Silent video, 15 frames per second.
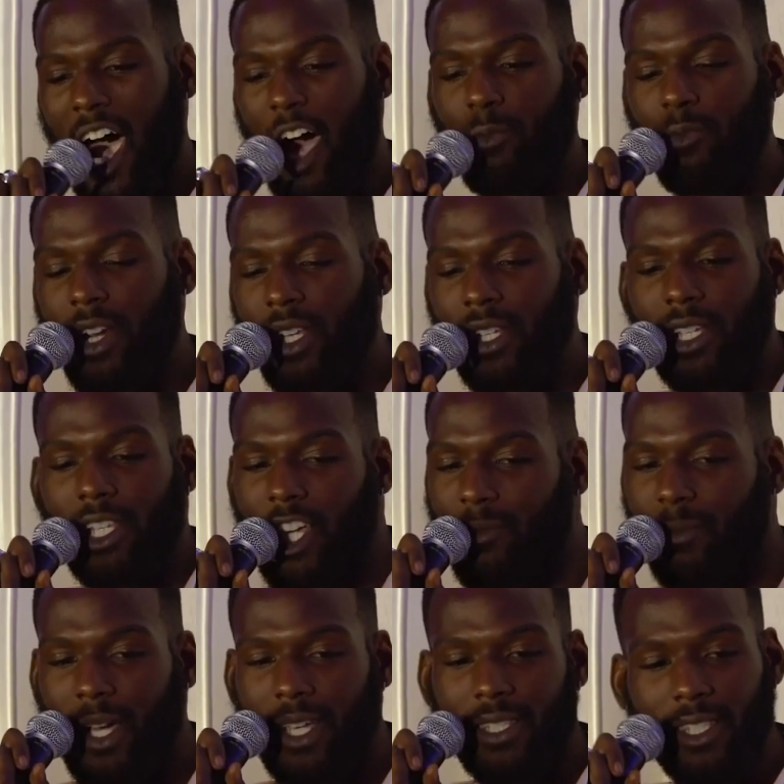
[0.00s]
I'm ready to
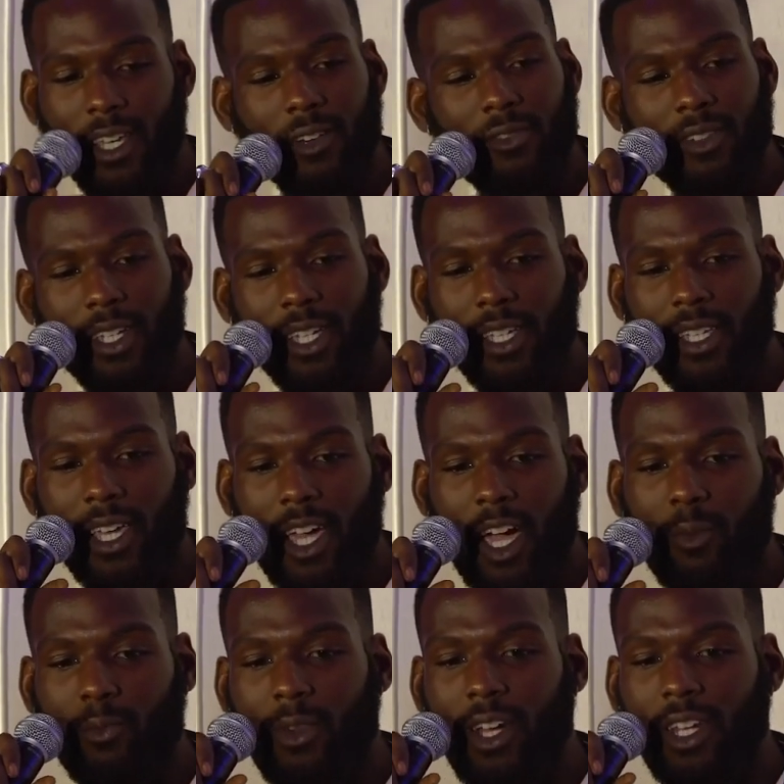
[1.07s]
love myself again. Like,
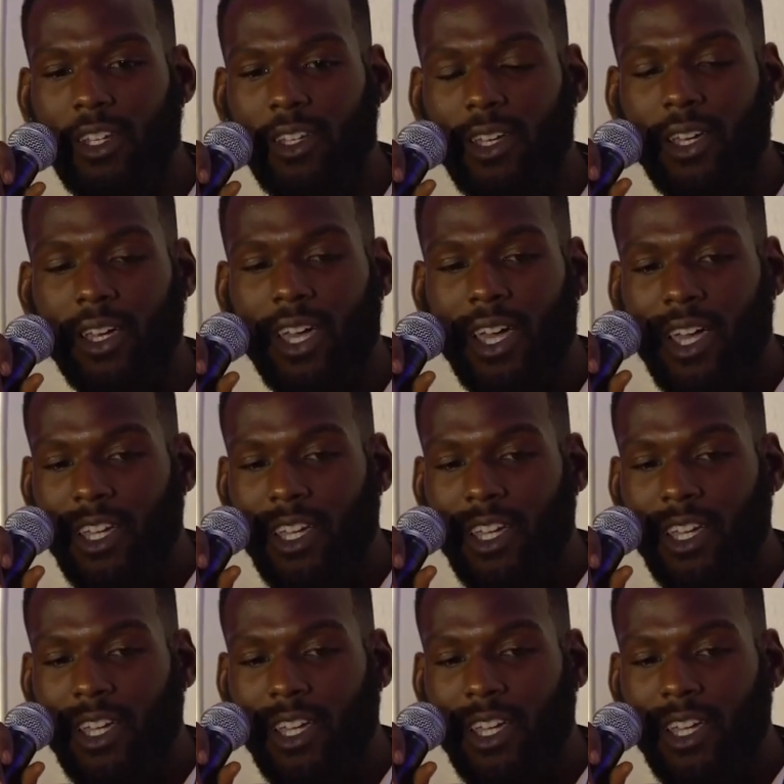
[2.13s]
I'm ready to